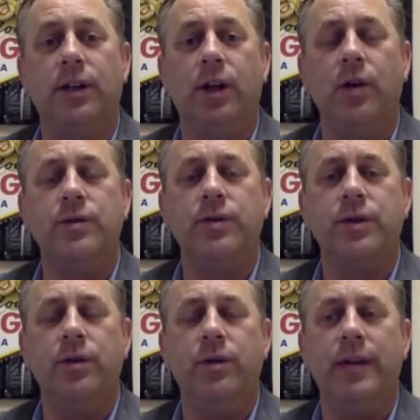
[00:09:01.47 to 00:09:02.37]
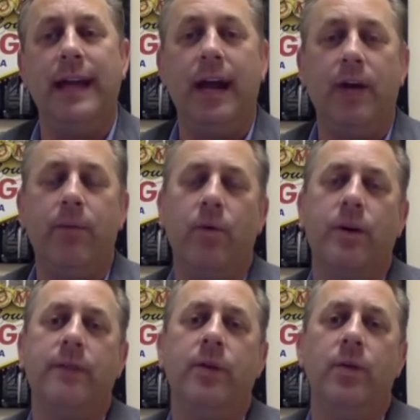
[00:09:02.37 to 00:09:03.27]
closer to the airport,
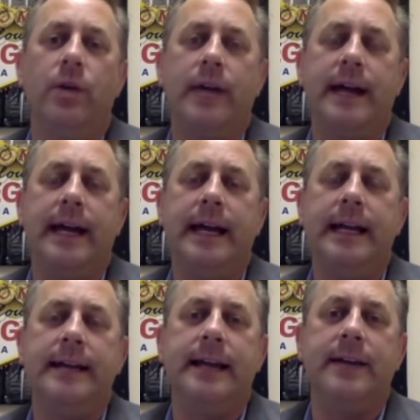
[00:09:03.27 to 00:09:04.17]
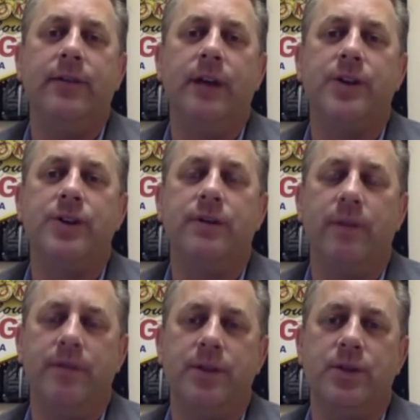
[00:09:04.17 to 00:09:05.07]
if you will, kind of heading in that direction
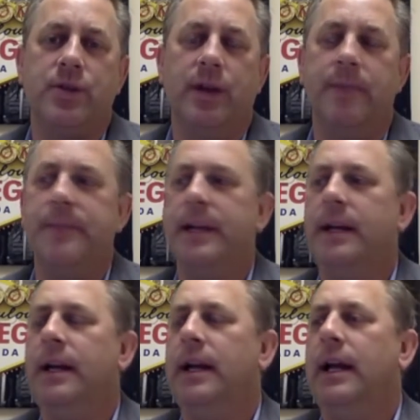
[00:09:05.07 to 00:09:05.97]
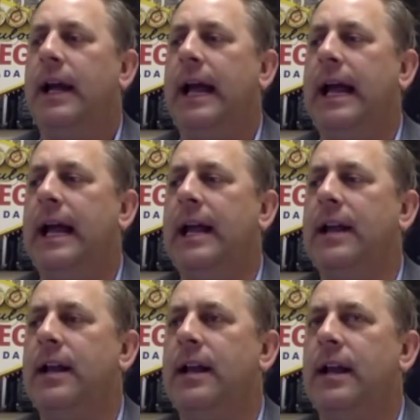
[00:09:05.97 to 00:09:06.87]
from the Strip. And
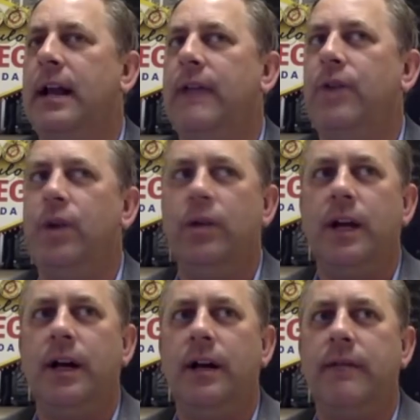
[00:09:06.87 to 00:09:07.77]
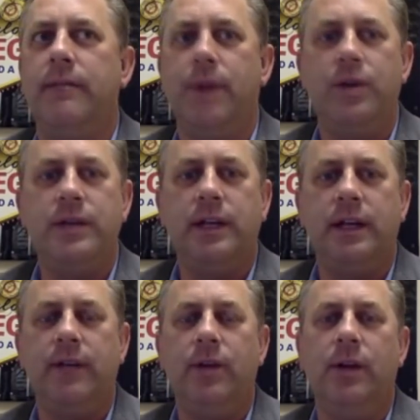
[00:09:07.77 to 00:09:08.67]
if you love music,
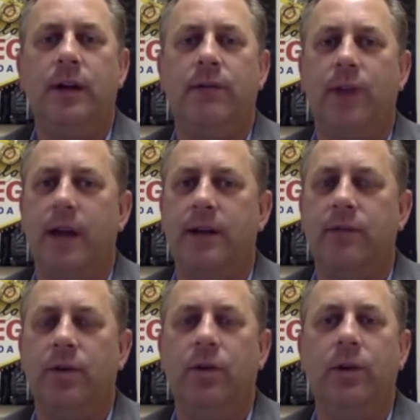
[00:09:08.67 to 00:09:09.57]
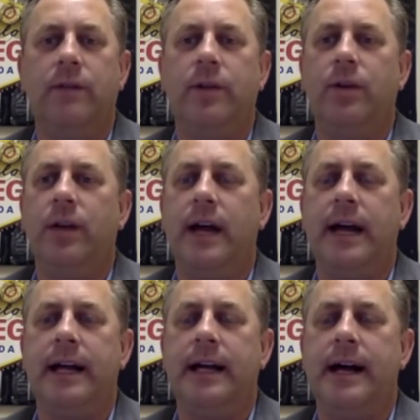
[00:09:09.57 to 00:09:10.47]
if you love rock and roll, if you
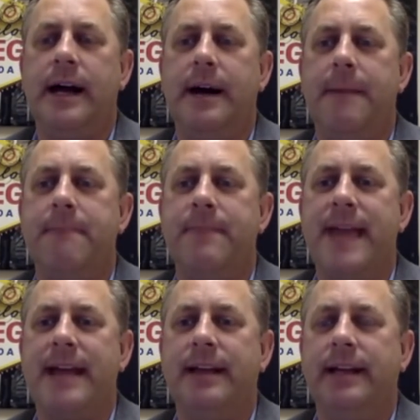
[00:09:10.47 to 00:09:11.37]
like that